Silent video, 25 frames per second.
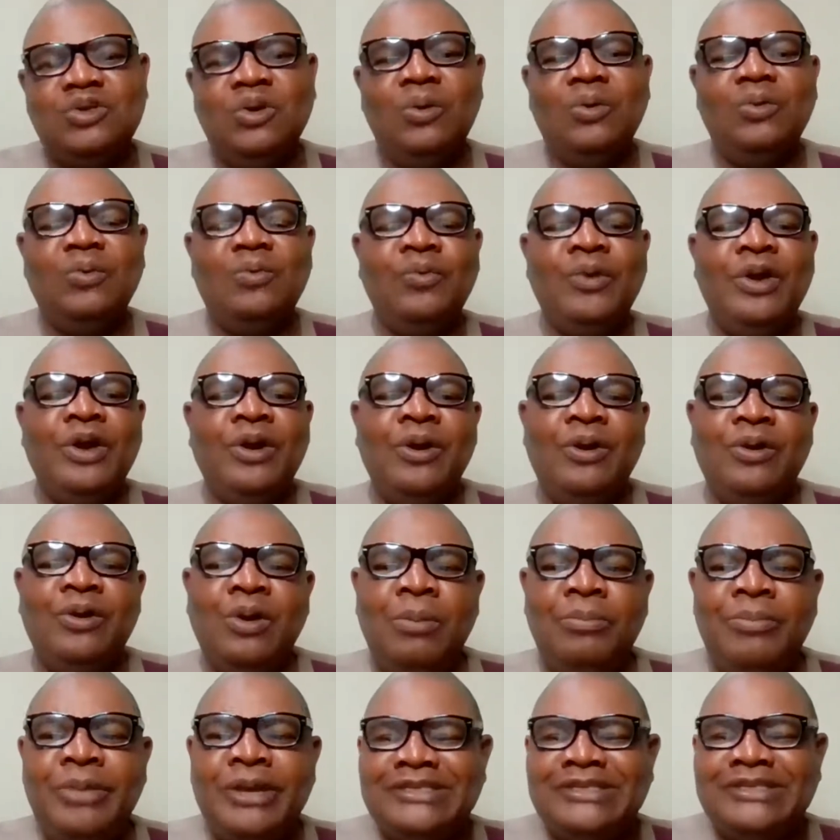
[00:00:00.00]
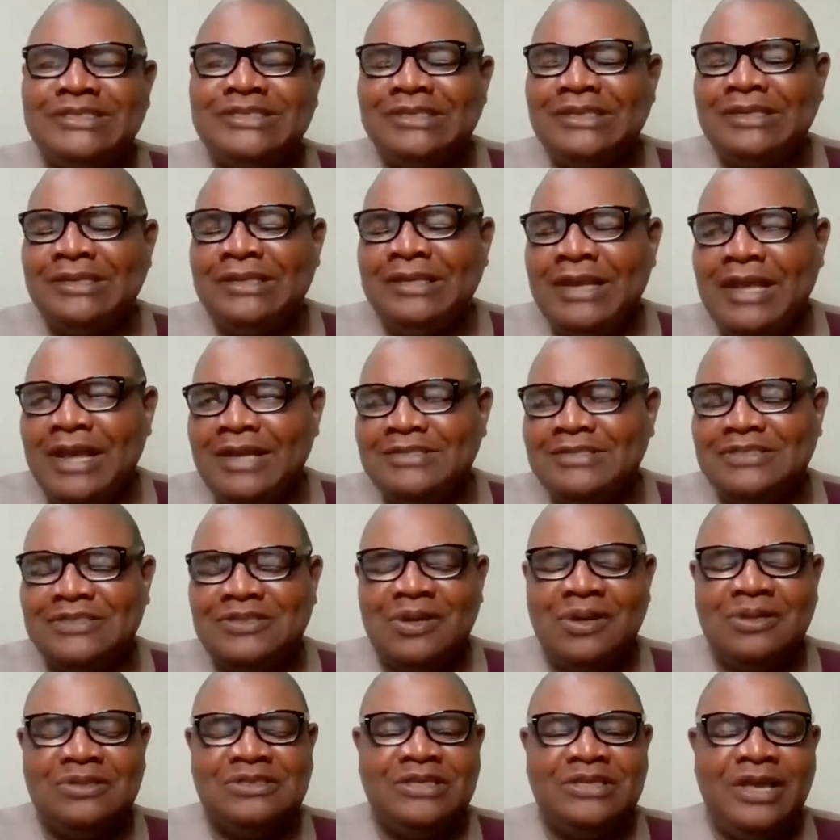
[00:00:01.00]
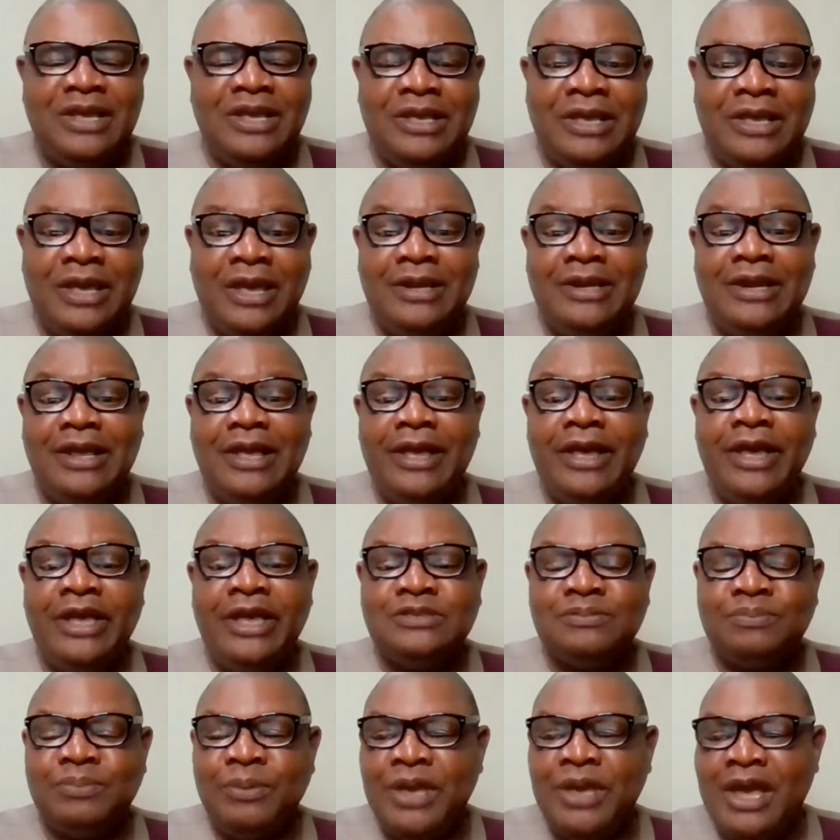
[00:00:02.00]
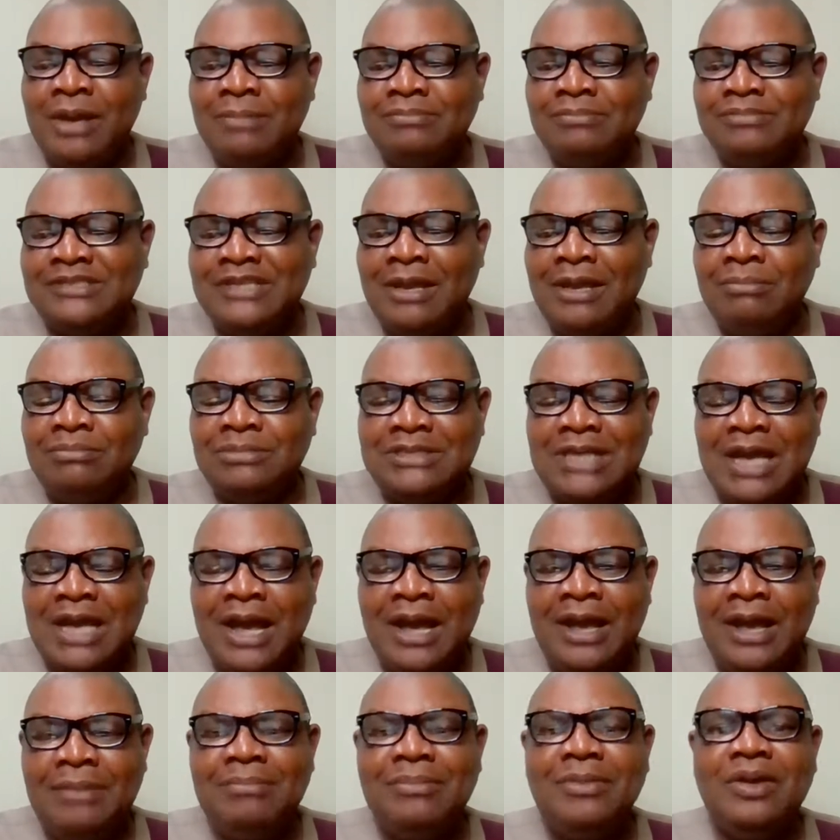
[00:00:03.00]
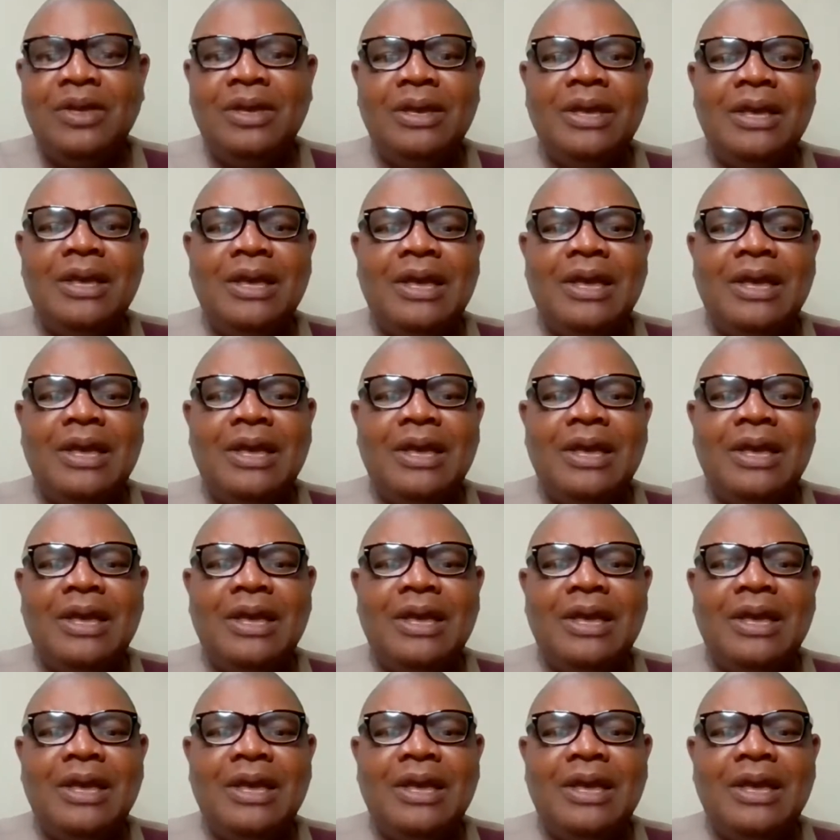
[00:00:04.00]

So we're going to meet next Thursday again, 8 p.m., same time.